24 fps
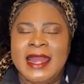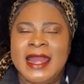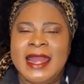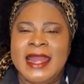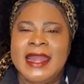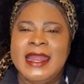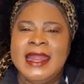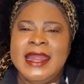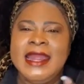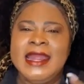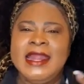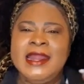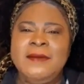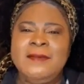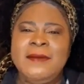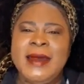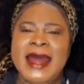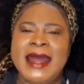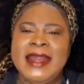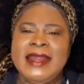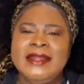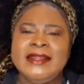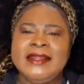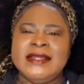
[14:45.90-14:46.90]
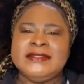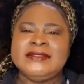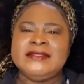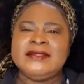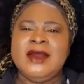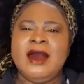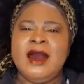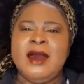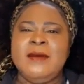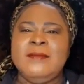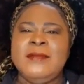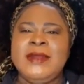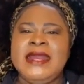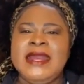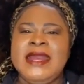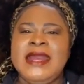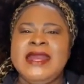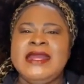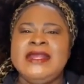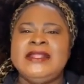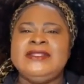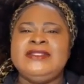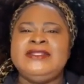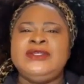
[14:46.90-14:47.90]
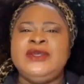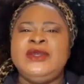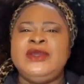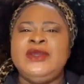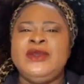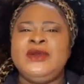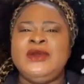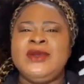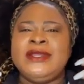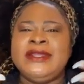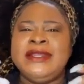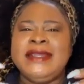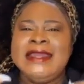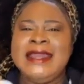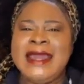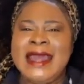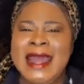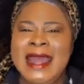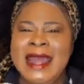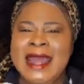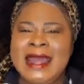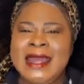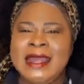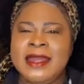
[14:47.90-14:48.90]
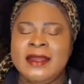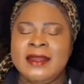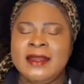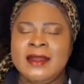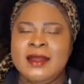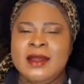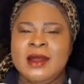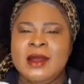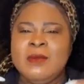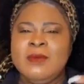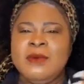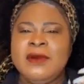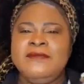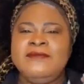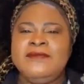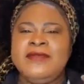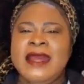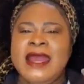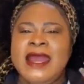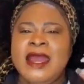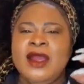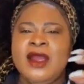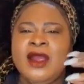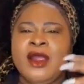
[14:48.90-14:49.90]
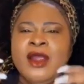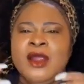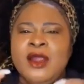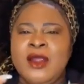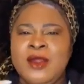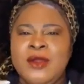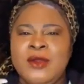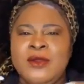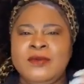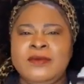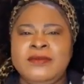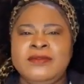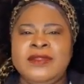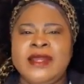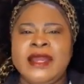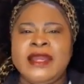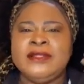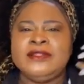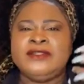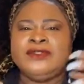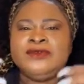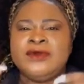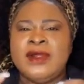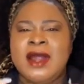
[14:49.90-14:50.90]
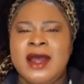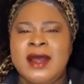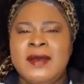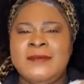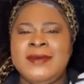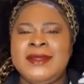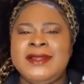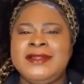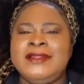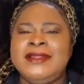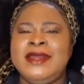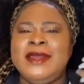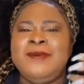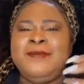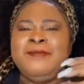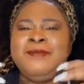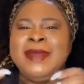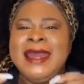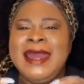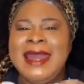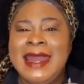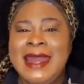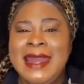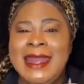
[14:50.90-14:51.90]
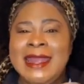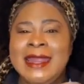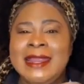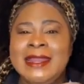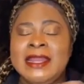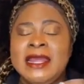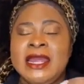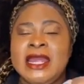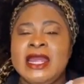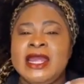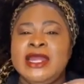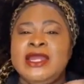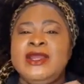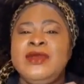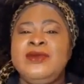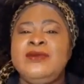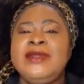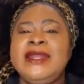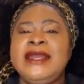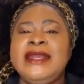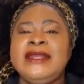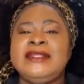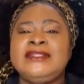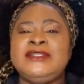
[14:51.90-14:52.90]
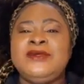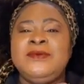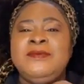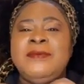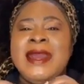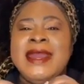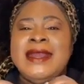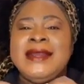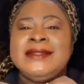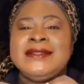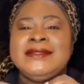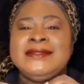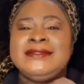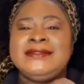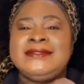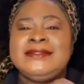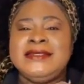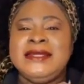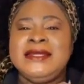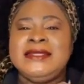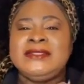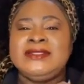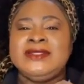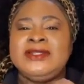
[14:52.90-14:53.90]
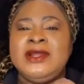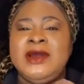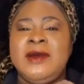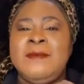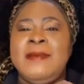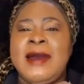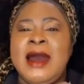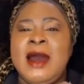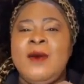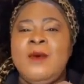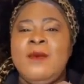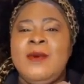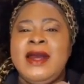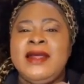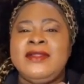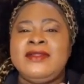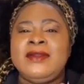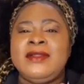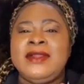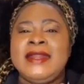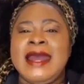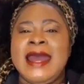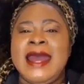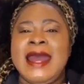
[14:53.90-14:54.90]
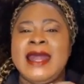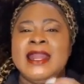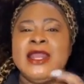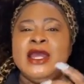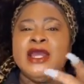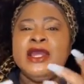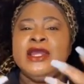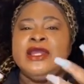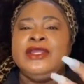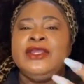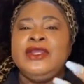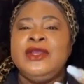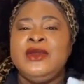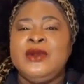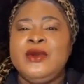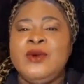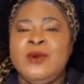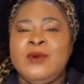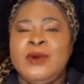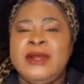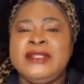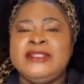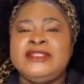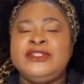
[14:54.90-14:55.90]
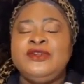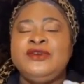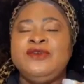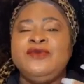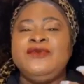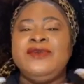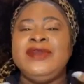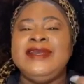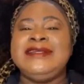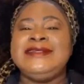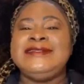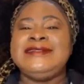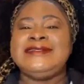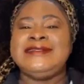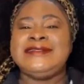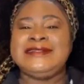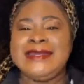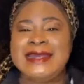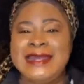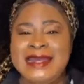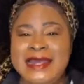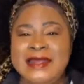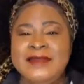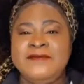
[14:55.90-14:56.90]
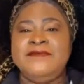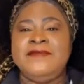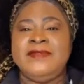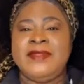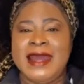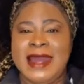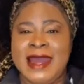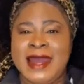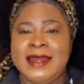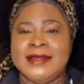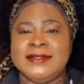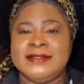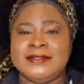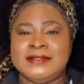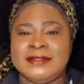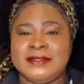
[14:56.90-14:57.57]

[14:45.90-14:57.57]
And anybody that's coming into your day with their hurt, their drama, their pain, you need to make a decision about whether or not you're going to receive that